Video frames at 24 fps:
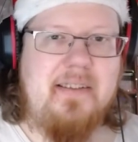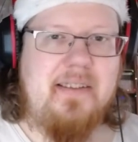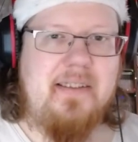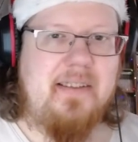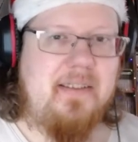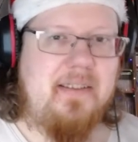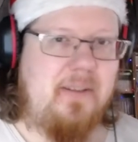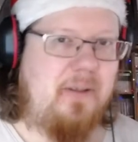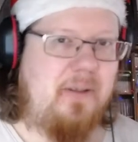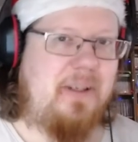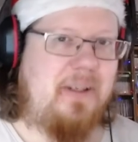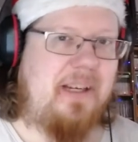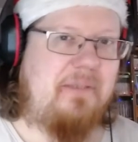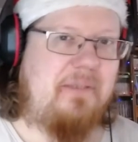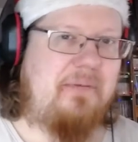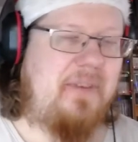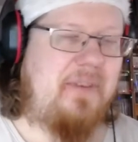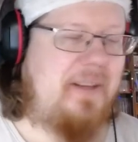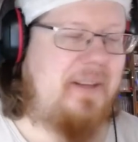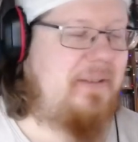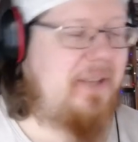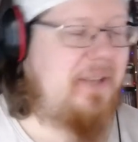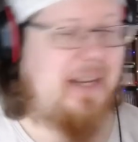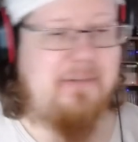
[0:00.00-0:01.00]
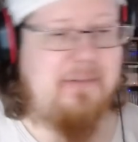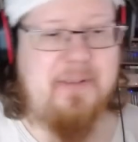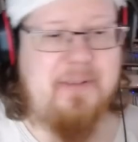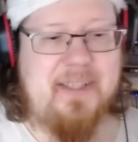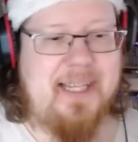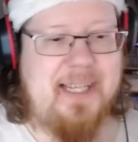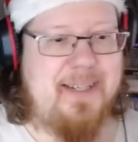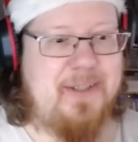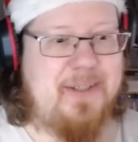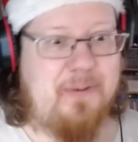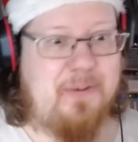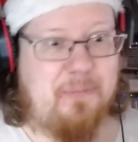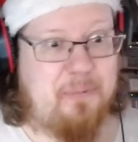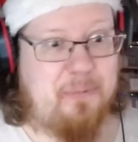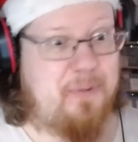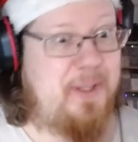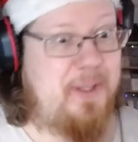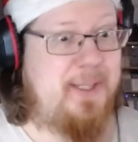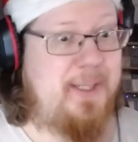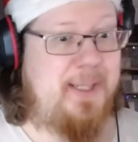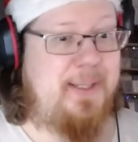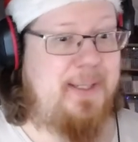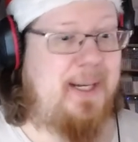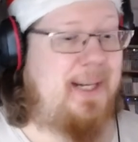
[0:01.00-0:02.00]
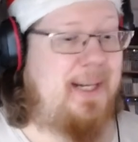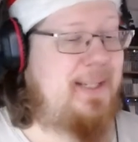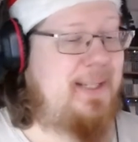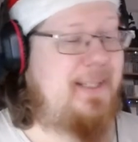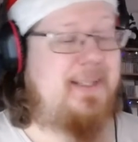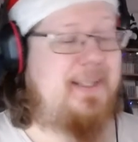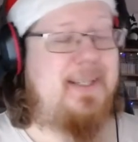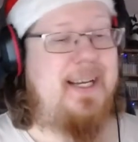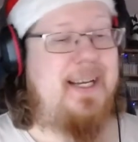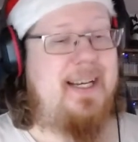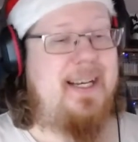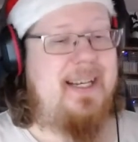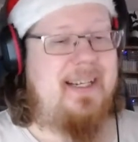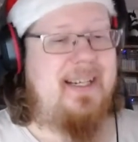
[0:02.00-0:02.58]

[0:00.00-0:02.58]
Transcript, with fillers: it looked like feather. I think that is really nice.